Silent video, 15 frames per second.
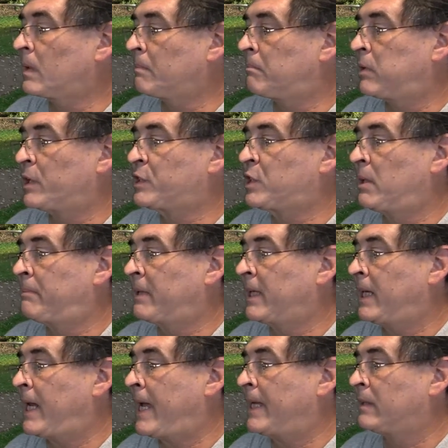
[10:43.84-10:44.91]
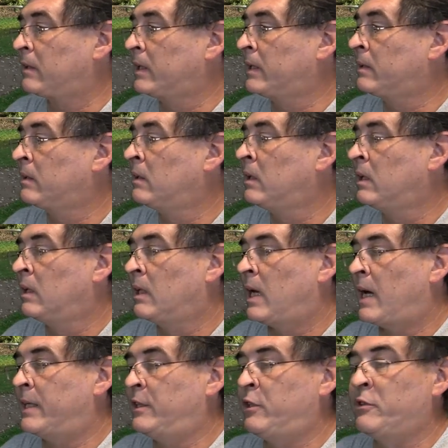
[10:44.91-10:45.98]
plus shipping and handling.
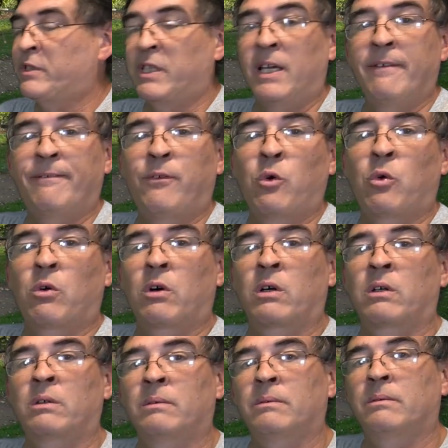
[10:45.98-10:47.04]
I use that for